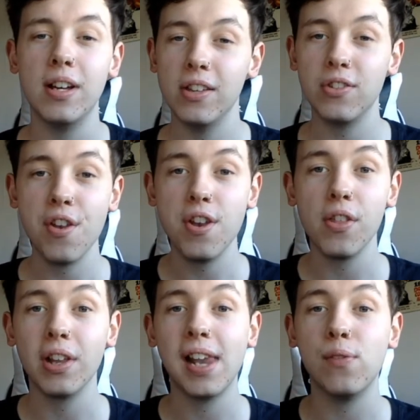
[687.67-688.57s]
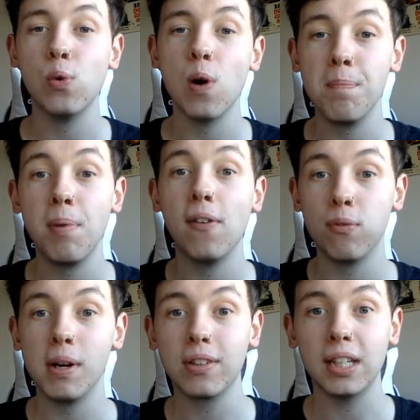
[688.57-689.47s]
is another level above
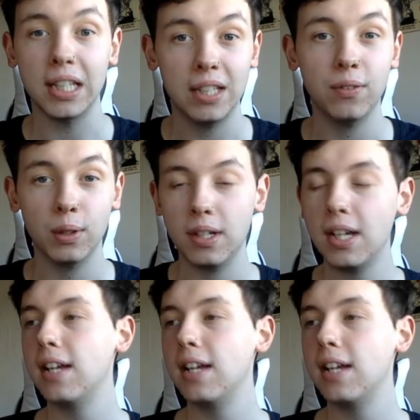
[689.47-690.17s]
Whittaker even.